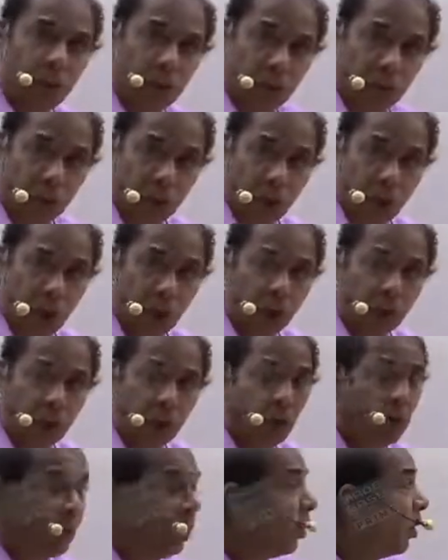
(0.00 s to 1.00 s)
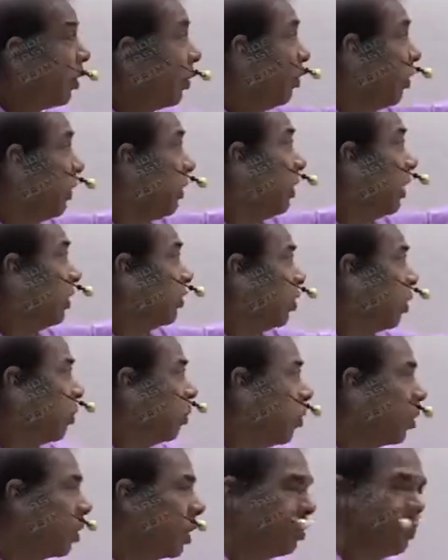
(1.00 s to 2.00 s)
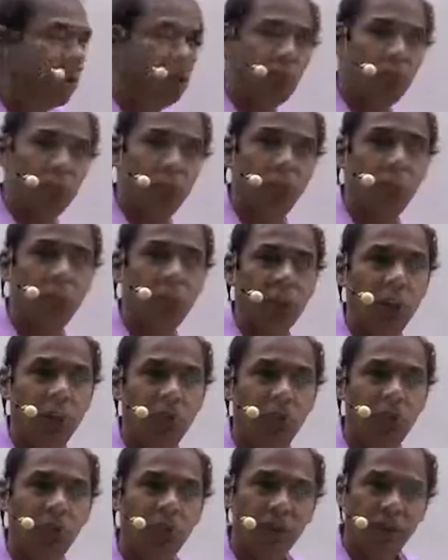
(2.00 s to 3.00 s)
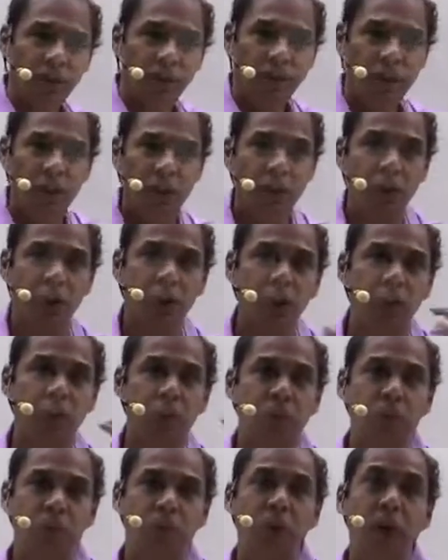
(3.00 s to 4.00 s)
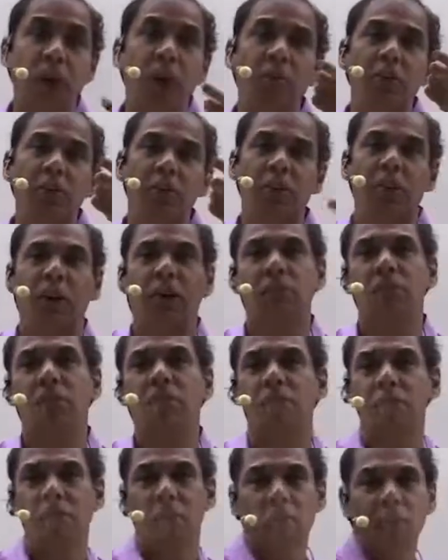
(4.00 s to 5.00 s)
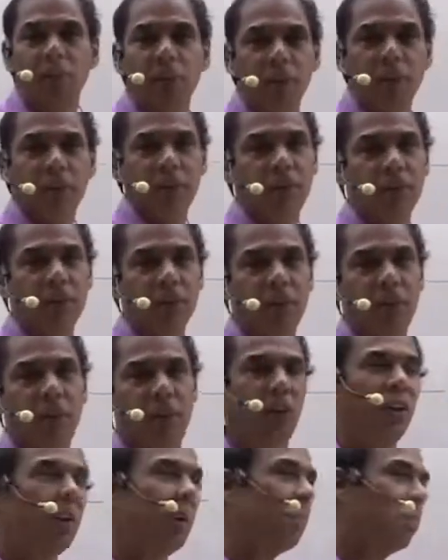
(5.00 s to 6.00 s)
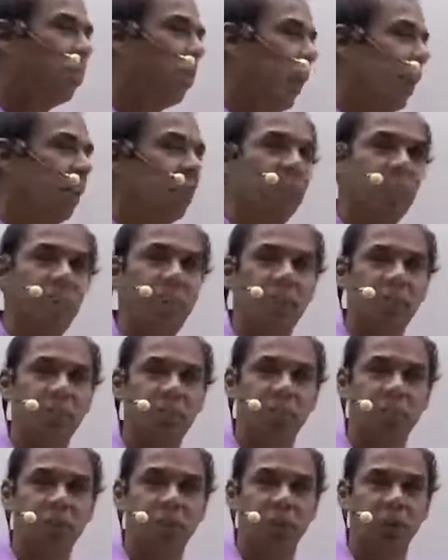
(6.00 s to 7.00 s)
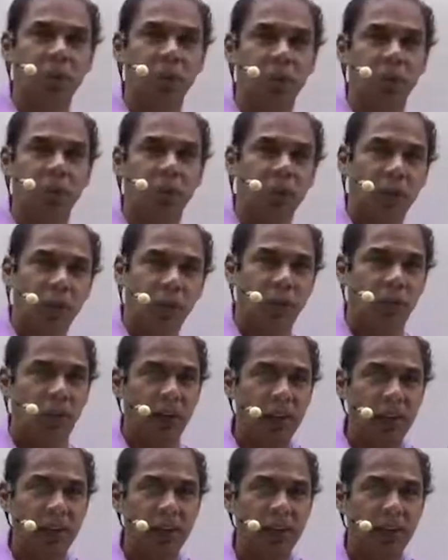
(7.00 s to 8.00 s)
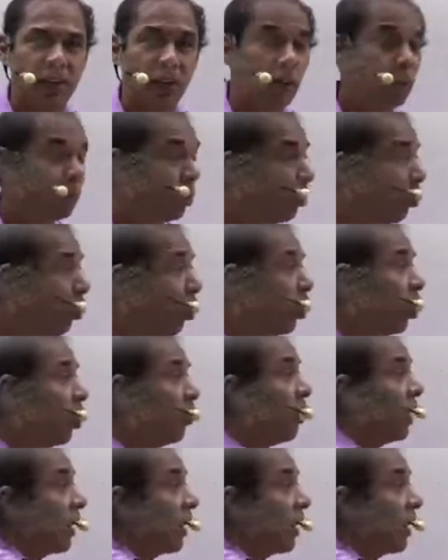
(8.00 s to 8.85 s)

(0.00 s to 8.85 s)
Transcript: giving you now, with the support of these 4 tables, you can play with the tenses topic. You can play with tenses topic. Right? Though you